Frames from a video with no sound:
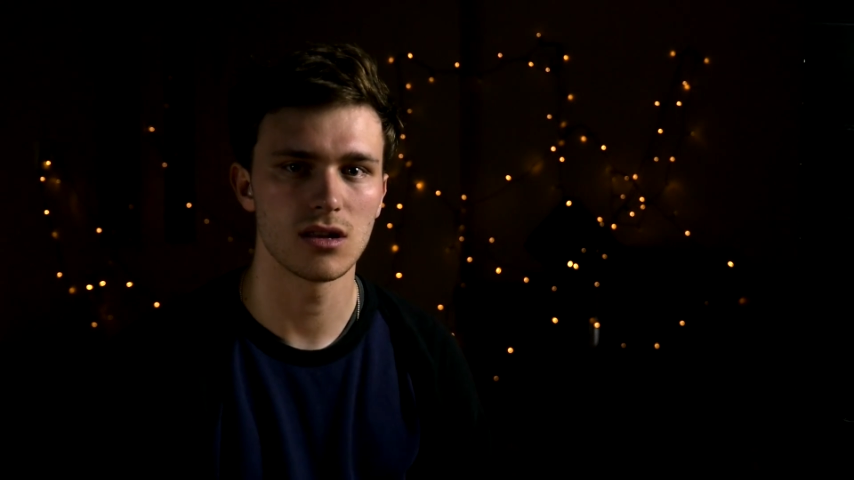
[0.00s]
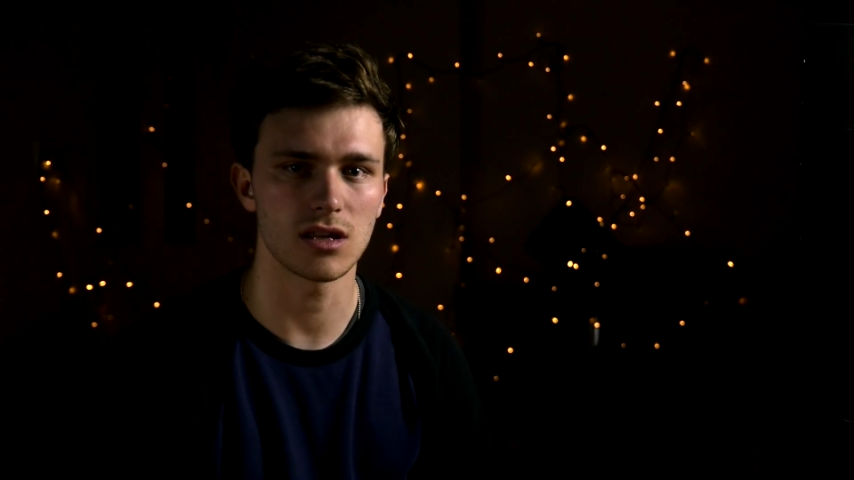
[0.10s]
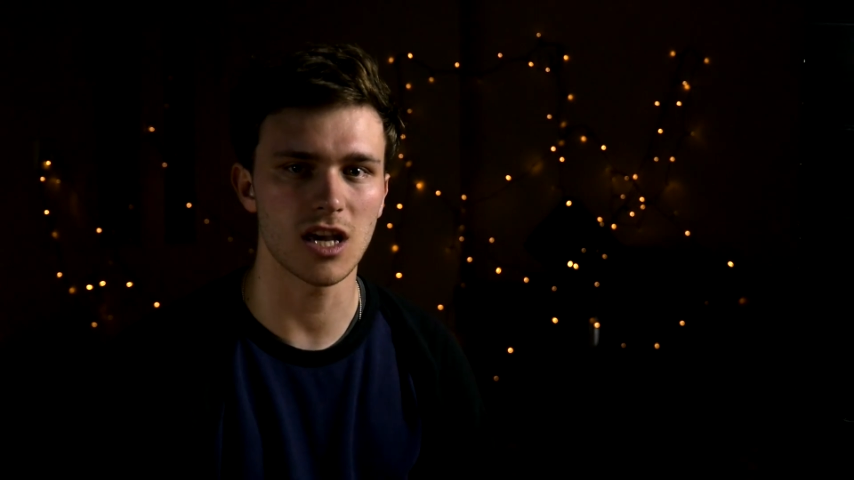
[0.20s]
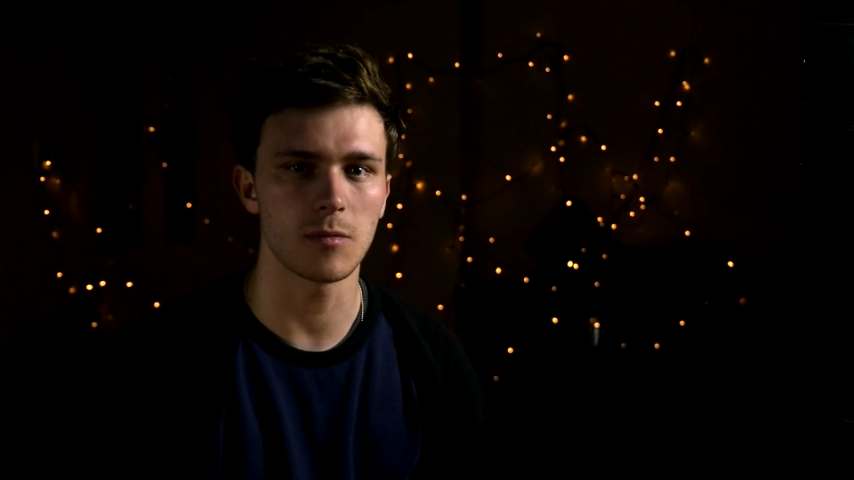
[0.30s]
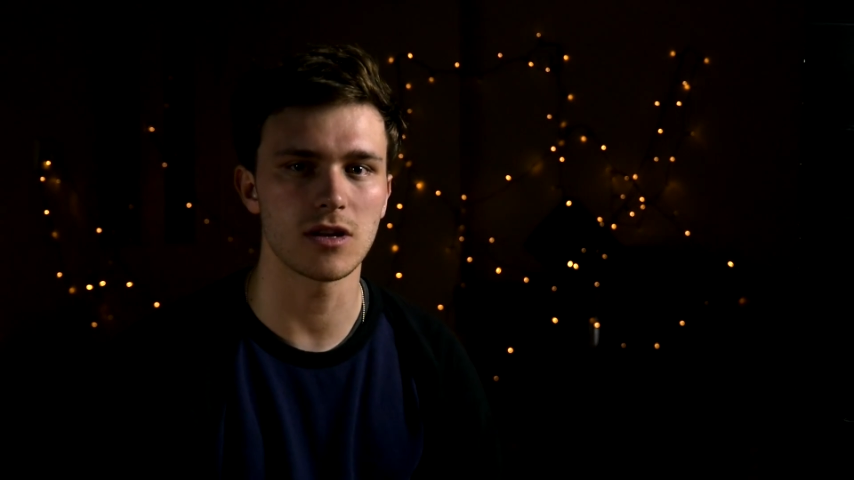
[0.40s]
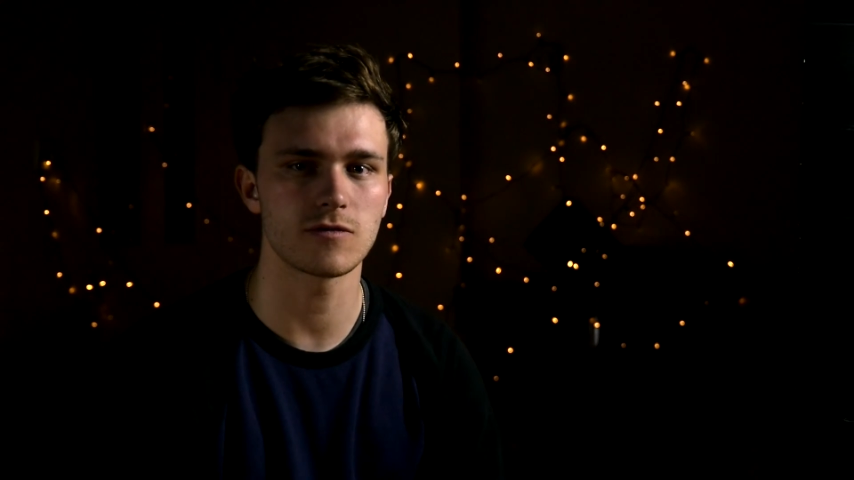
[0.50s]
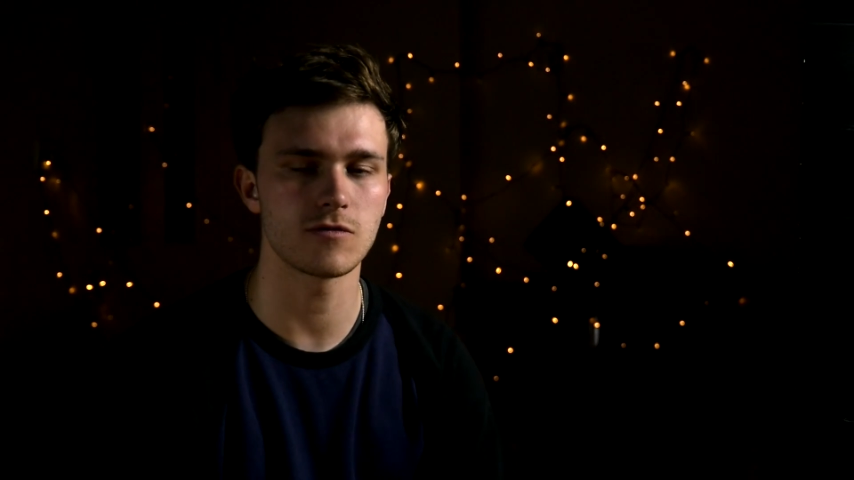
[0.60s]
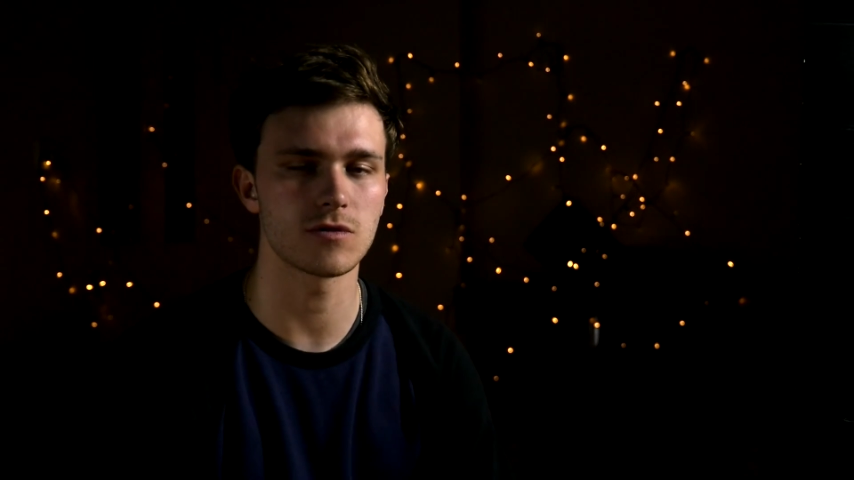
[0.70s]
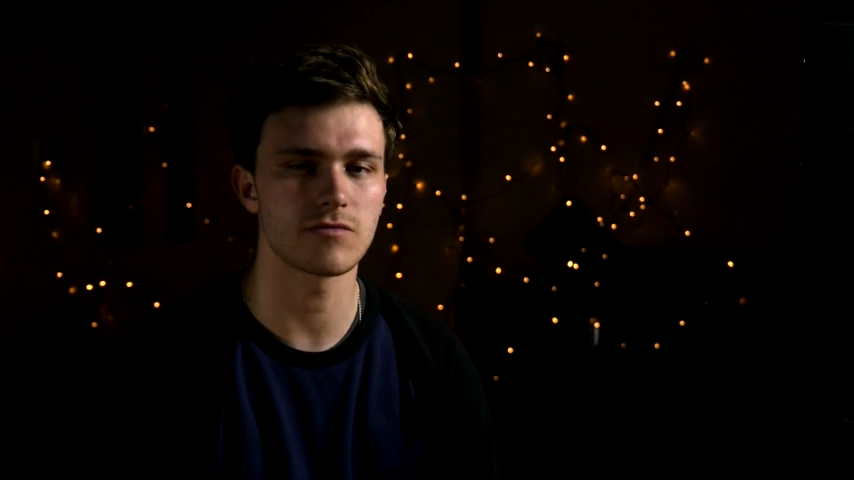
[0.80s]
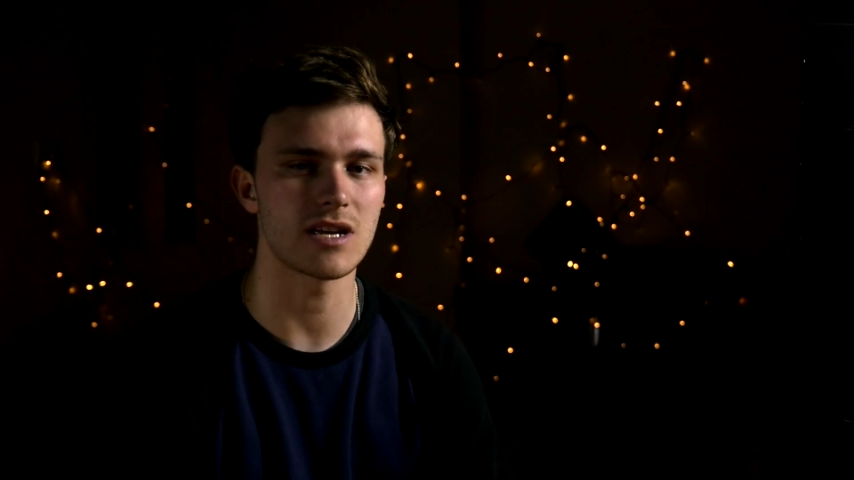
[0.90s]
The Kane
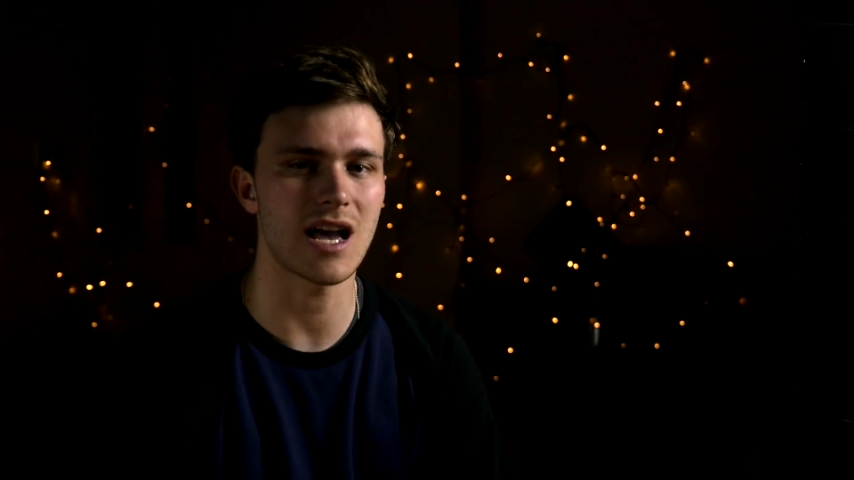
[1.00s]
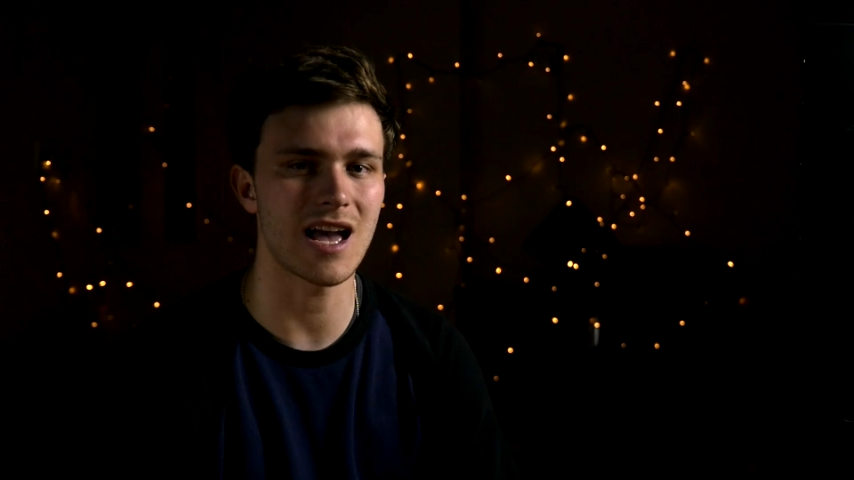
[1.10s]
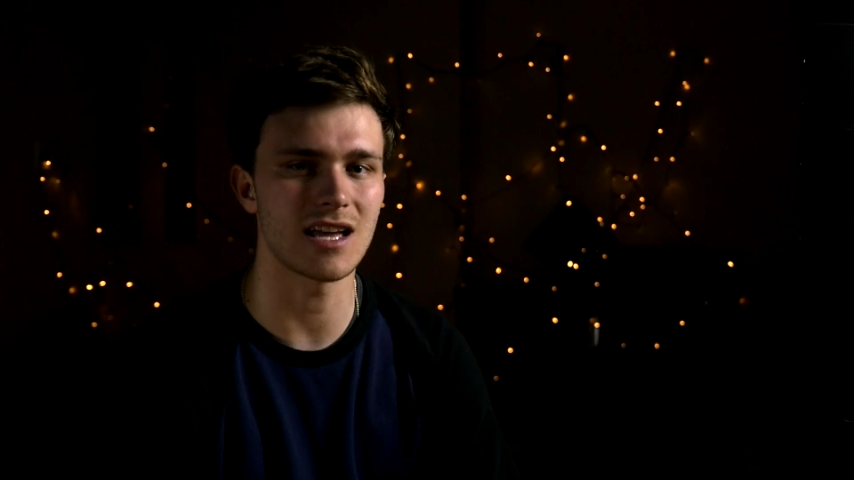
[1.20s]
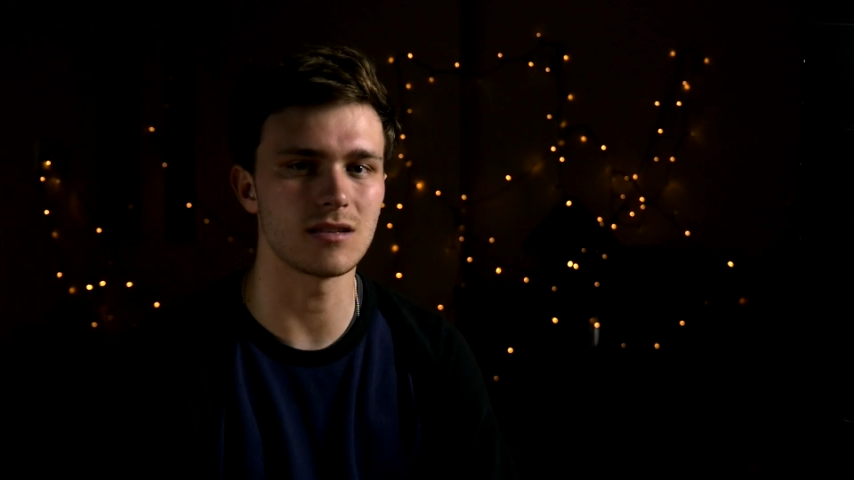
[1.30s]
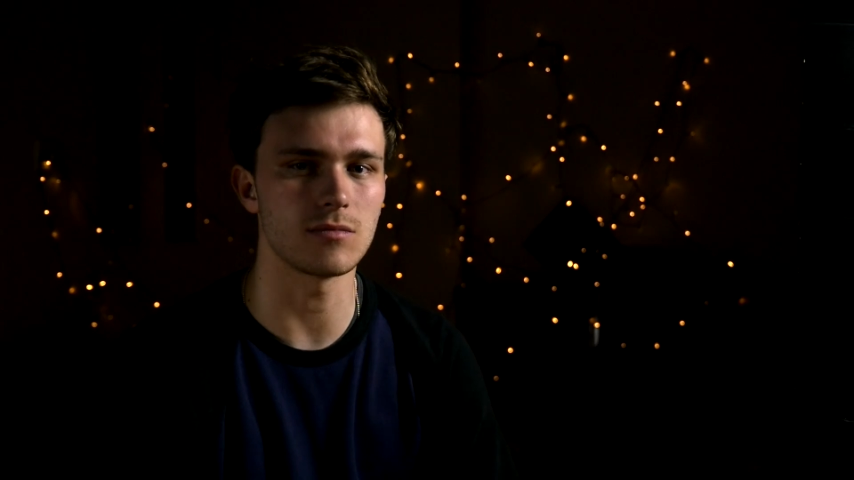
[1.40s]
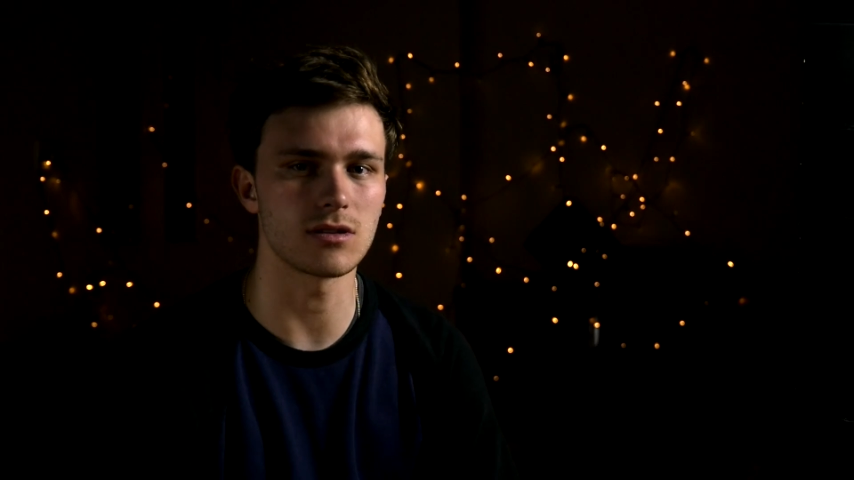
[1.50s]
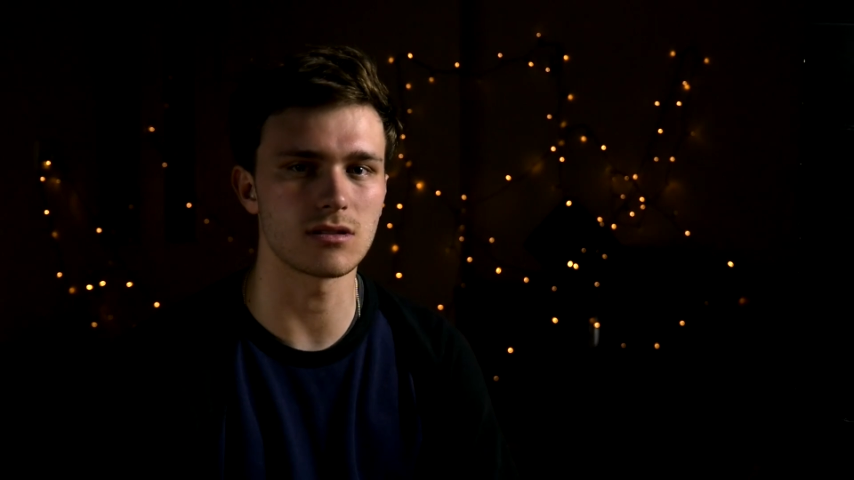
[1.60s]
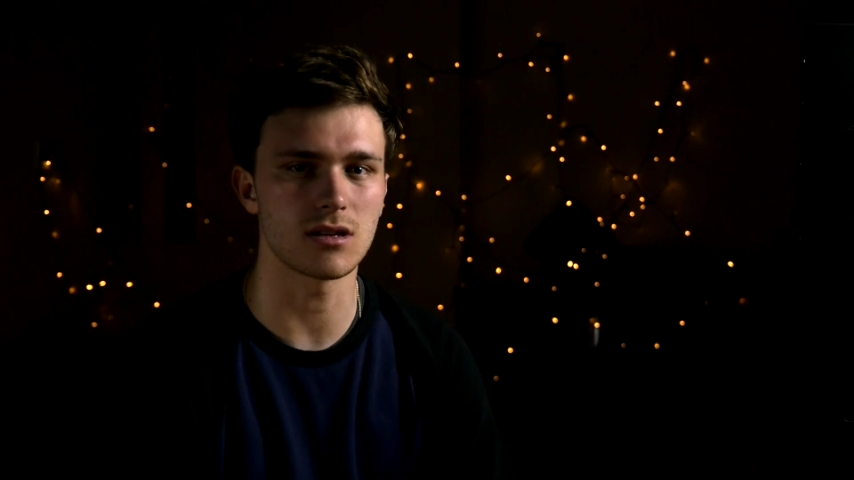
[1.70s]
H4 was really handy because